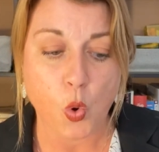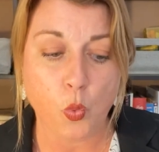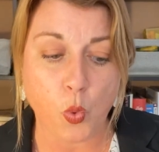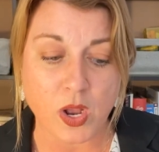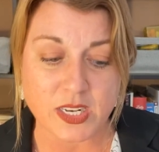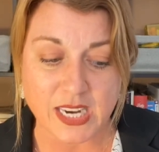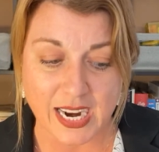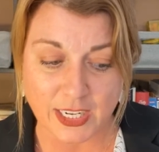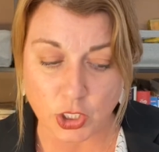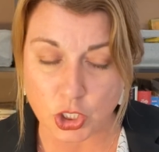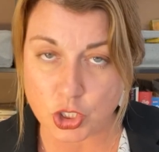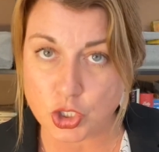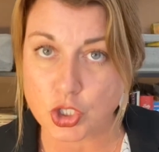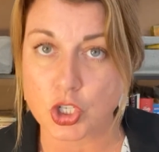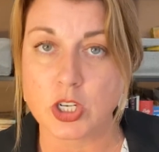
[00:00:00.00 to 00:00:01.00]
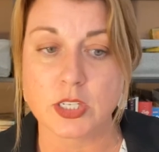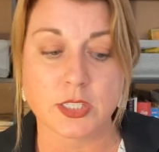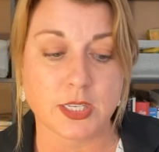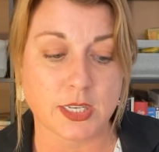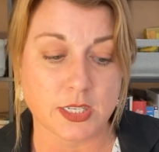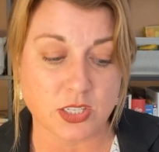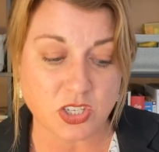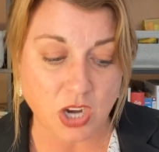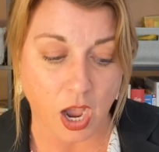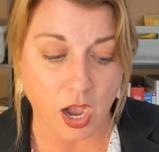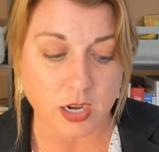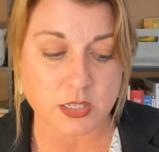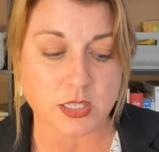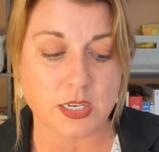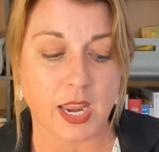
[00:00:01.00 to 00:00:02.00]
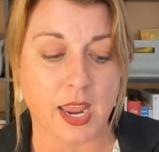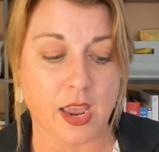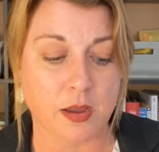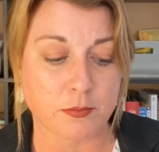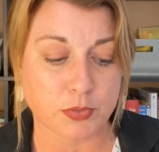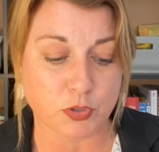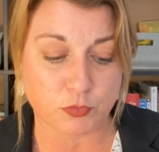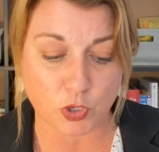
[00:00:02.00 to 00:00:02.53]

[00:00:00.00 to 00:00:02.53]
what title insurances, doc stamps,